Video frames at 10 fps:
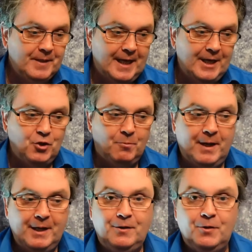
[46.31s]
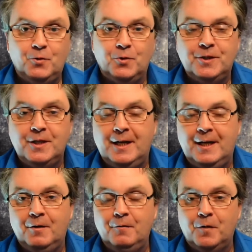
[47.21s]
catch on my throat,
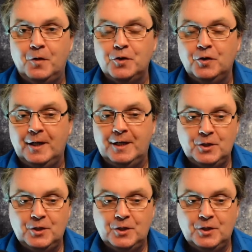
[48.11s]
uh, unfortunately.